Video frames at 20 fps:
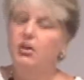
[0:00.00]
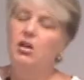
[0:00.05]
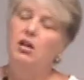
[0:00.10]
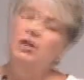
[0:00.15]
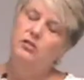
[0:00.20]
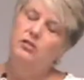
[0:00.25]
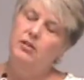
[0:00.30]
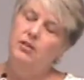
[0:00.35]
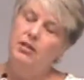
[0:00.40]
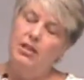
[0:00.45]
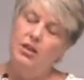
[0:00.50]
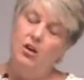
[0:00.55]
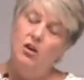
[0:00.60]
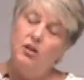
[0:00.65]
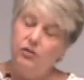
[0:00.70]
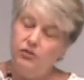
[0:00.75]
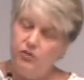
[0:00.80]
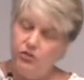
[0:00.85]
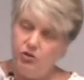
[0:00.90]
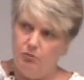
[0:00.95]
But
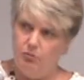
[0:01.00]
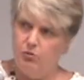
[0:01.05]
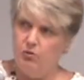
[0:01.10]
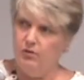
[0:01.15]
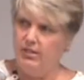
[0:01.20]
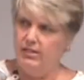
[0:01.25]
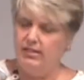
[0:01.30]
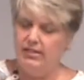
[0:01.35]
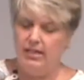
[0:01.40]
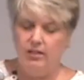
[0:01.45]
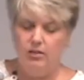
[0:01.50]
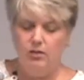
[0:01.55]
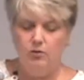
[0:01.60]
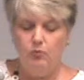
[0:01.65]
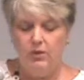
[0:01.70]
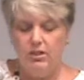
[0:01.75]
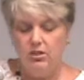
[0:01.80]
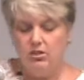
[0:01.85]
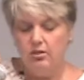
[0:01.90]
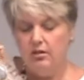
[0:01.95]
he also points out
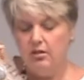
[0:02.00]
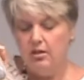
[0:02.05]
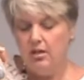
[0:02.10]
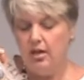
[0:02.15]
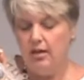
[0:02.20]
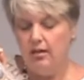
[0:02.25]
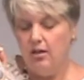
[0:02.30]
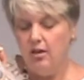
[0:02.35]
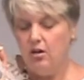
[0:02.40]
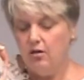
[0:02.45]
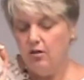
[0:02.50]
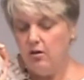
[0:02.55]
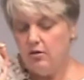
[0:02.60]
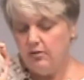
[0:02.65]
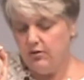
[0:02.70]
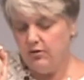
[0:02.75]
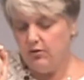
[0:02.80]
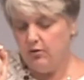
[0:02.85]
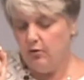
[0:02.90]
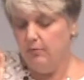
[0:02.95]
that we should not
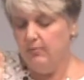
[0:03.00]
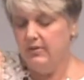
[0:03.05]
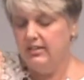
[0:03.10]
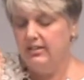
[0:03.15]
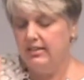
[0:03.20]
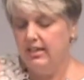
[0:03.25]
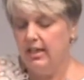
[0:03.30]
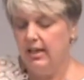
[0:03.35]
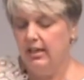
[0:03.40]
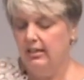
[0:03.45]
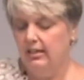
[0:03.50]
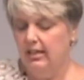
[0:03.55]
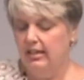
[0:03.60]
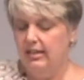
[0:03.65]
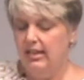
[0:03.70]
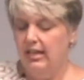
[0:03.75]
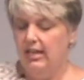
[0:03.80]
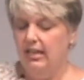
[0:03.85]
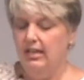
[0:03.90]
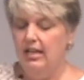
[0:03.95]
also
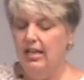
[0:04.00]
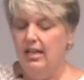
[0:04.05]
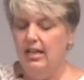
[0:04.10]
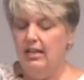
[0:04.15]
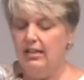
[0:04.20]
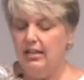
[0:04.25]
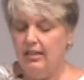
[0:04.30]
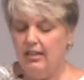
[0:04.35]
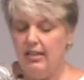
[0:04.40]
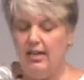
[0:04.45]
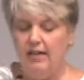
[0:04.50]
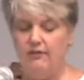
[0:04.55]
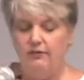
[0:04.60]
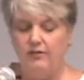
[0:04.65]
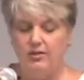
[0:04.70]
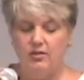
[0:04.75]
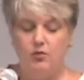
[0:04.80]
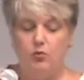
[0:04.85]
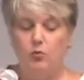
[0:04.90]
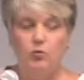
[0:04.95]
mistakenly think that
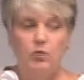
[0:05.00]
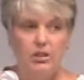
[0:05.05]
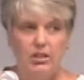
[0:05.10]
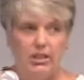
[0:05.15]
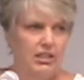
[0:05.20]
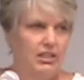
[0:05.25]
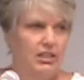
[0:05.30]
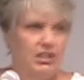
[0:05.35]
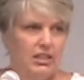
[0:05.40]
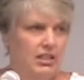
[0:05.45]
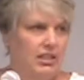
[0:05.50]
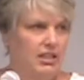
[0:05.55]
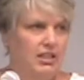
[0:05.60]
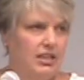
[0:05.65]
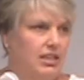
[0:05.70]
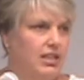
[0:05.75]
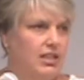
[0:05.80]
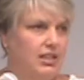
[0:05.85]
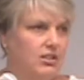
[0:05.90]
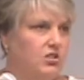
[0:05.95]
life is
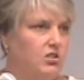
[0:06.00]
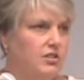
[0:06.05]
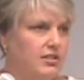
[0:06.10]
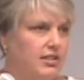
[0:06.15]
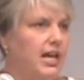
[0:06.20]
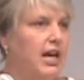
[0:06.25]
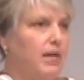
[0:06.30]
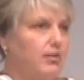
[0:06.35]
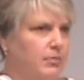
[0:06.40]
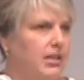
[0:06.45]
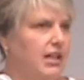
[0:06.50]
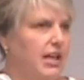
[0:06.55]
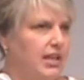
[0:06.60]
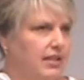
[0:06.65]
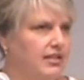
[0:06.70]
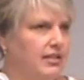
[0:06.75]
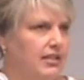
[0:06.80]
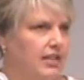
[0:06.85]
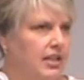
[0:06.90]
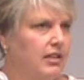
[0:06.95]
willy-nilly and things just happen
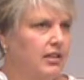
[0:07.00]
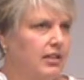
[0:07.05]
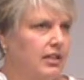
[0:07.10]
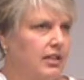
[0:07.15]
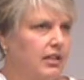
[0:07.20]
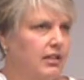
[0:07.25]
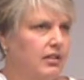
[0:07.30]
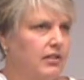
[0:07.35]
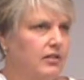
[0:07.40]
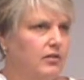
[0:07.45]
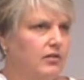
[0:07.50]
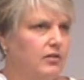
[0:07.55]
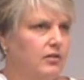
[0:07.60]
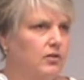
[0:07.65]
accidentally,